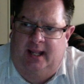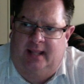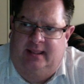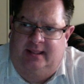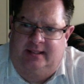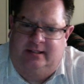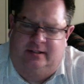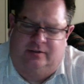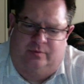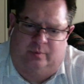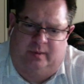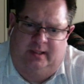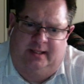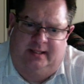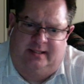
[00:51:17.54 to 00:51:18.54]
this is
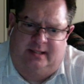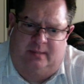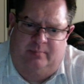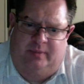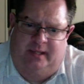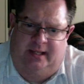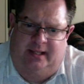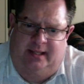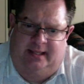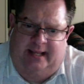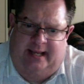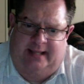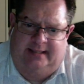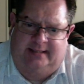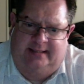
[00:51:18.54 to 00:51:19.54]
really something
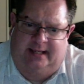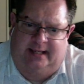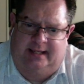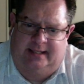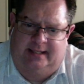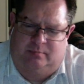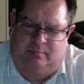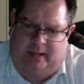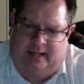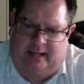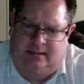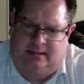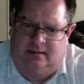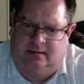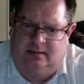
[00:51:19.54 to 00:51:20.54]
that uh, is
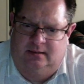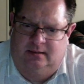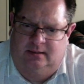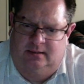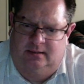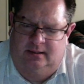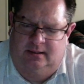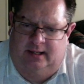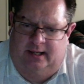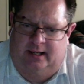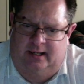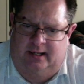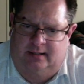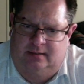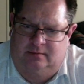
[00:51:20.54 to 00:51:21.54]
best
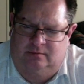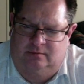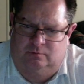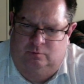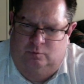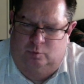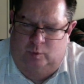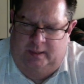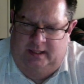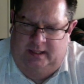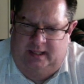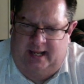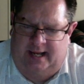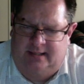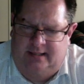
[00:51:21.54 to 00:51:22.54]
uh,
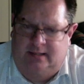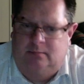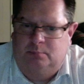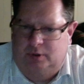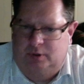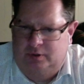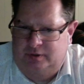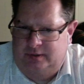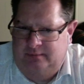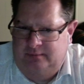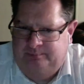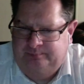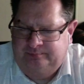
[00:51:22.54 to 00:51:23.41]
realized in person.